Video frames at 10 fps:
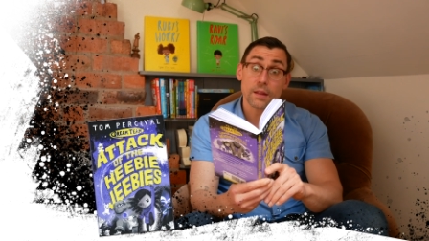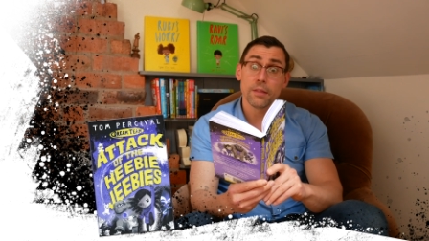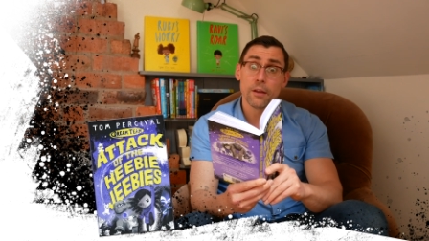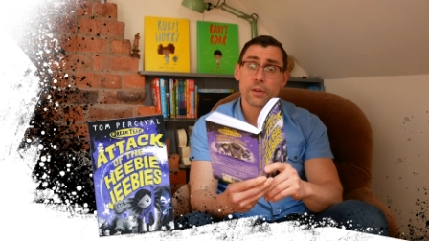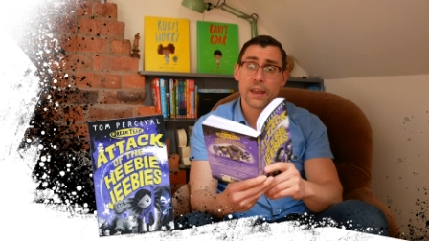
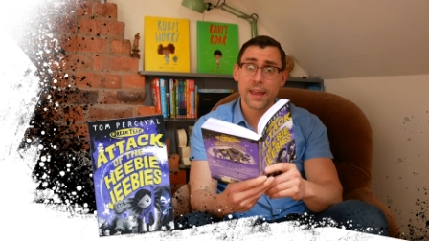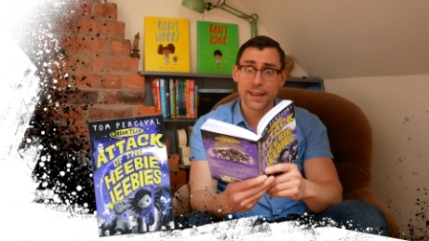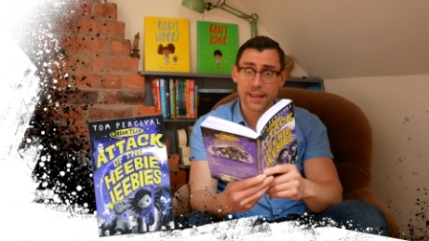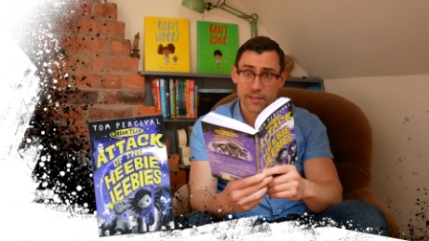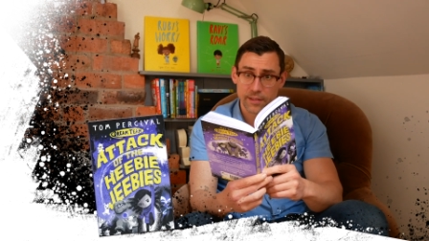No
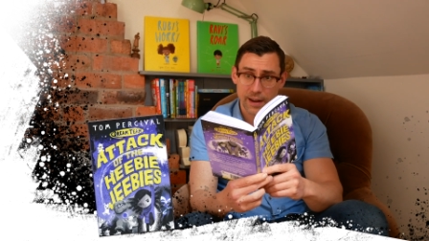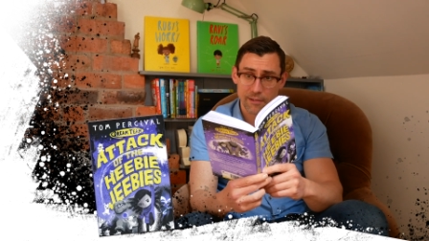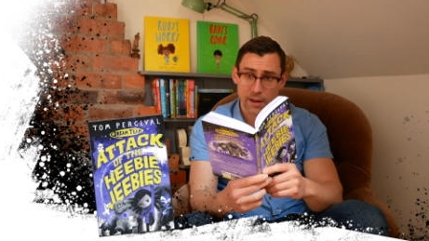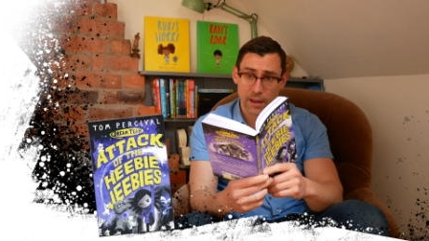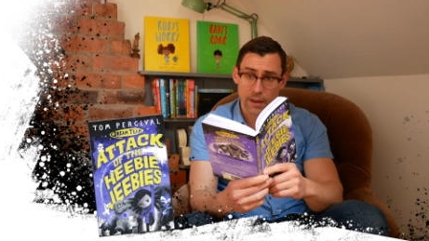kidding, said
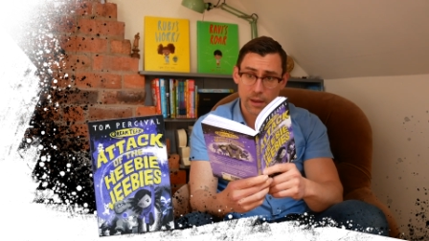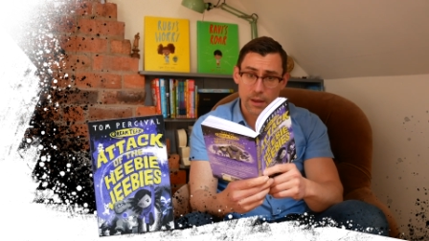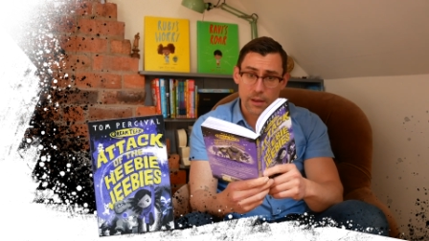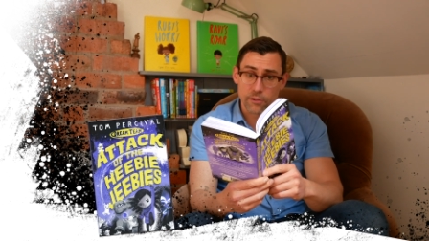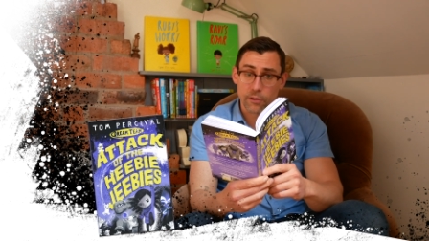Erica.
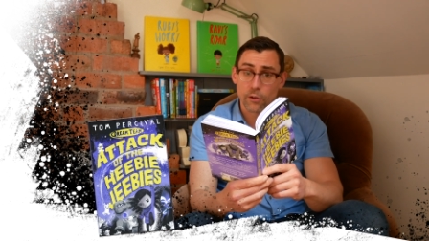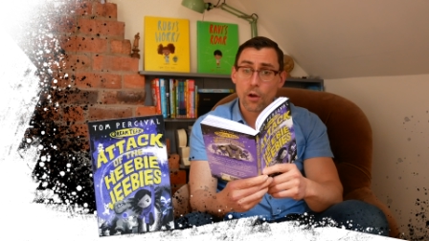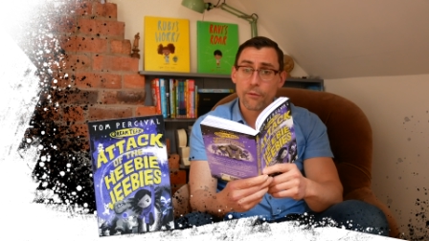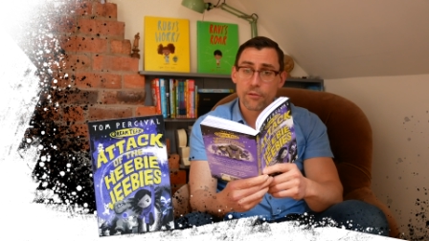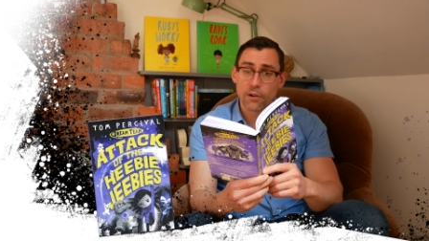She took
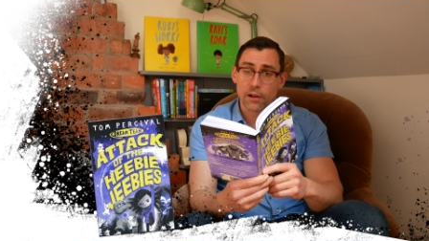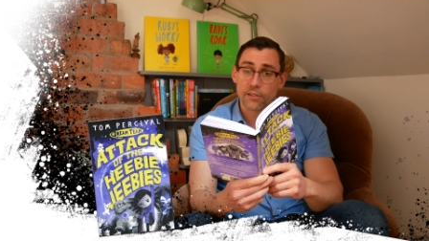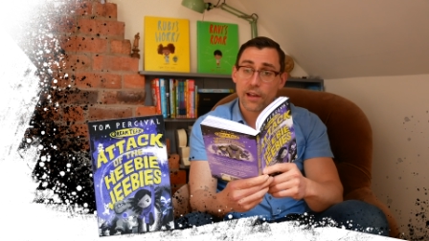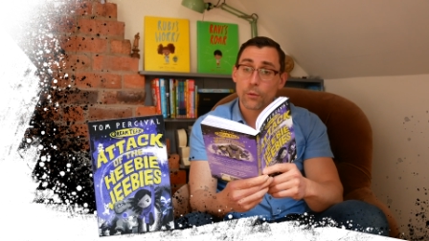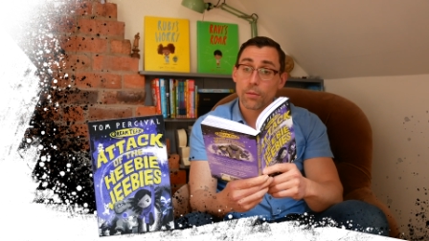off the
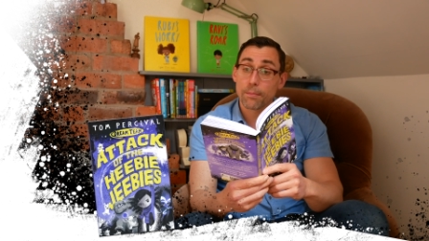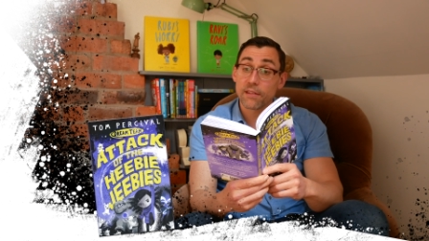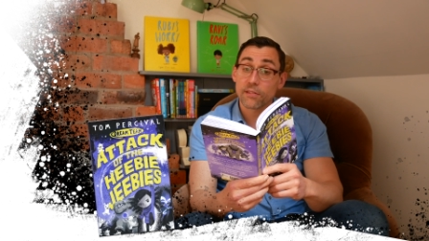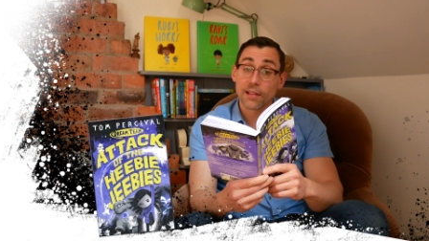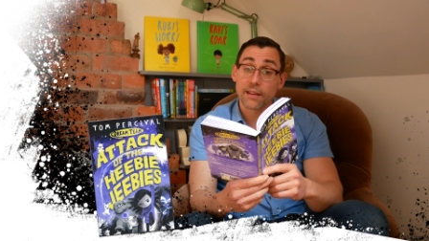rucksack with
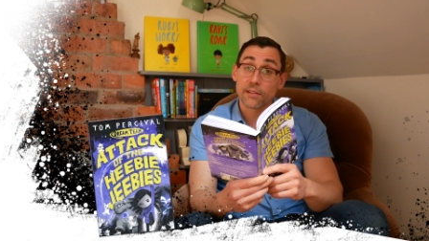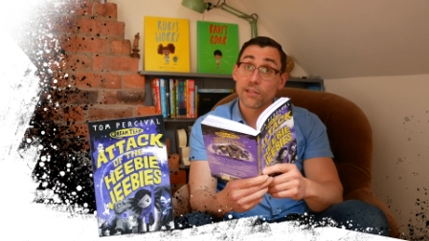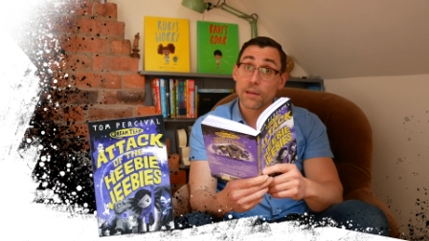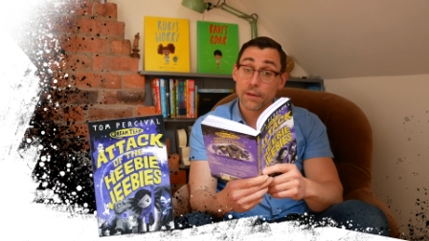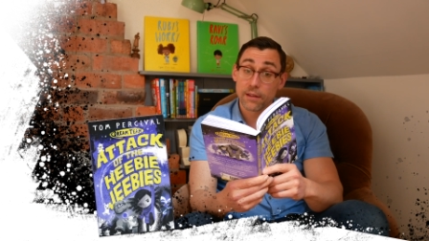Beastling
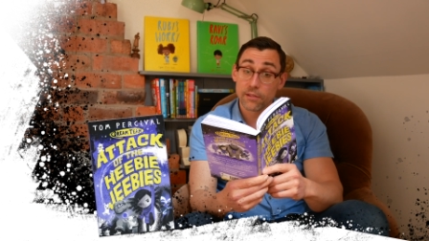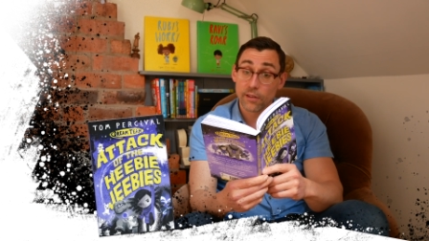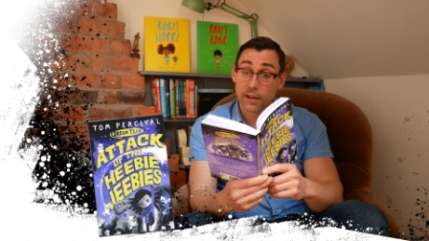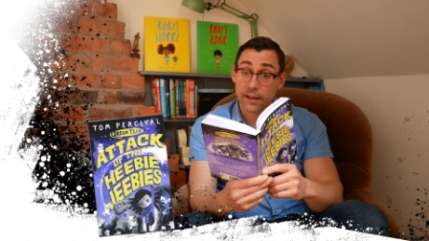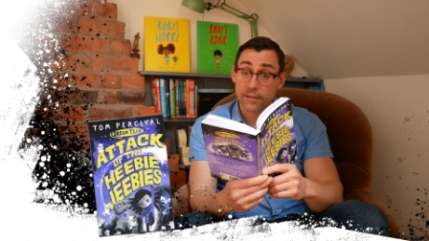sleeping
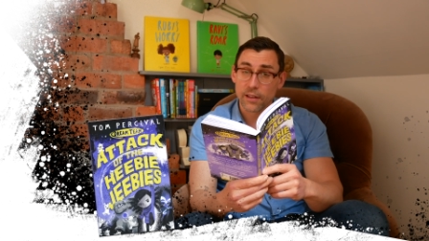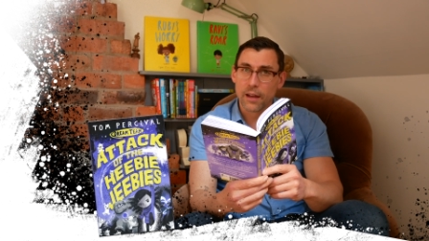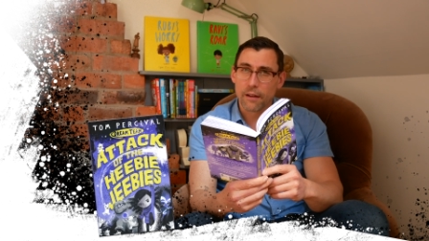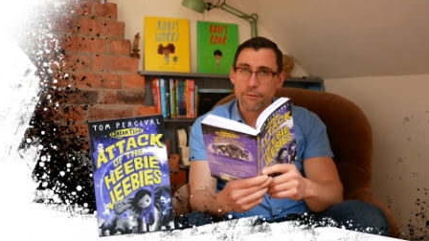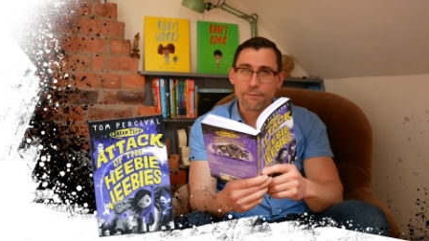inside it
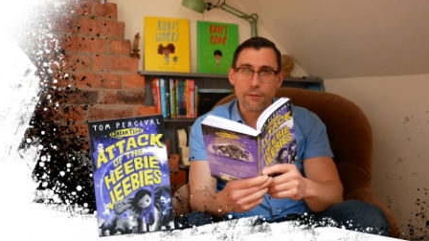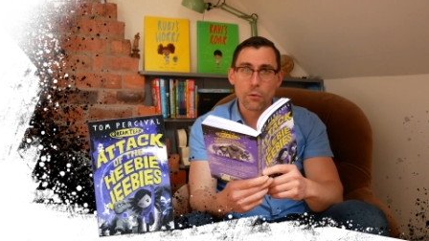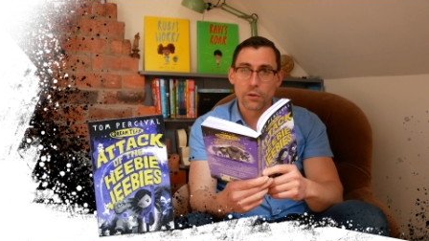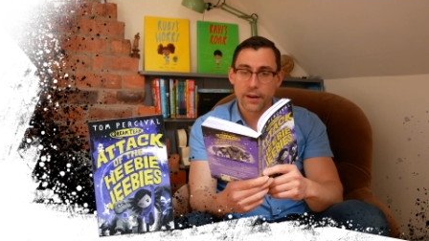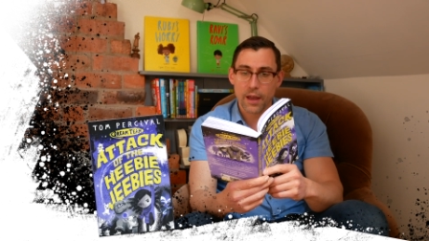and
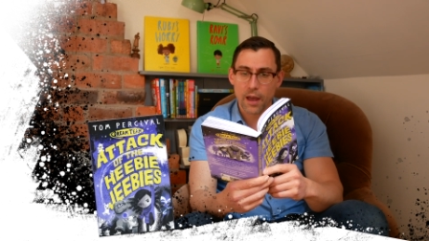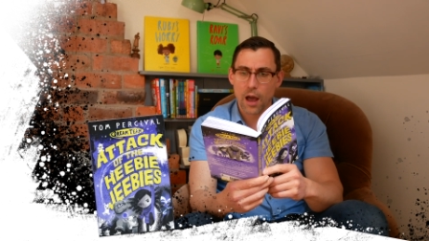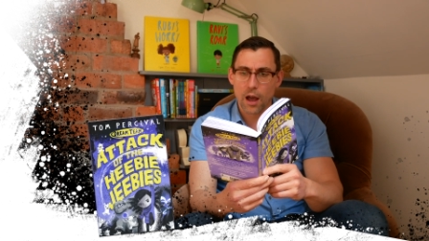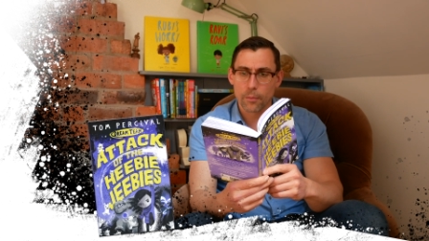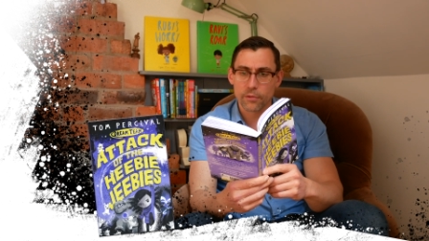folded her
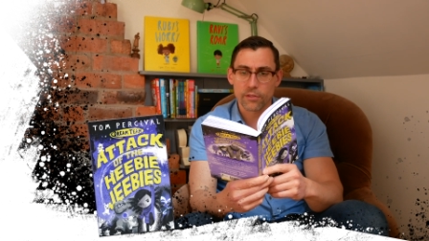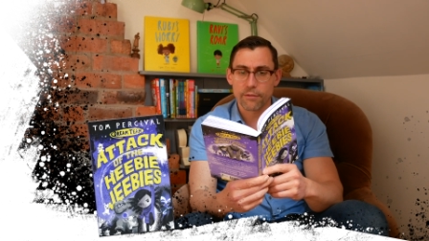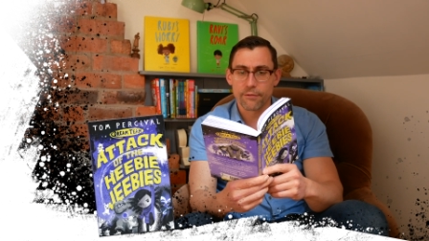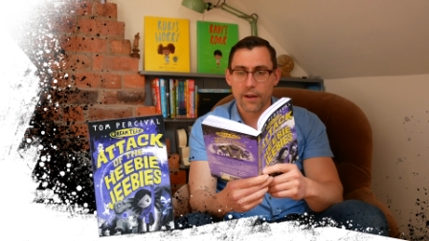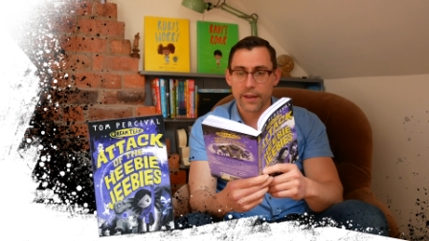arms
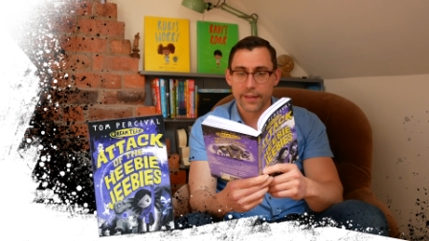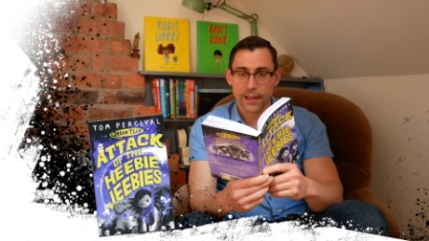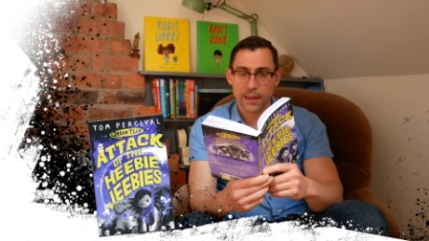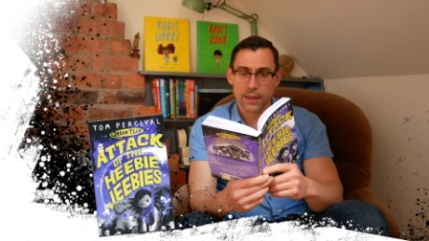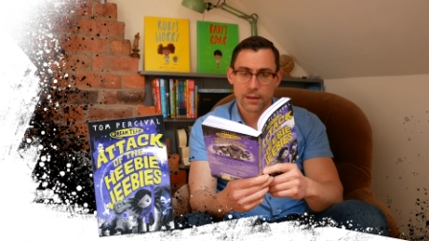
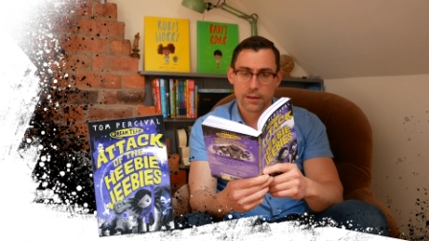defiantly.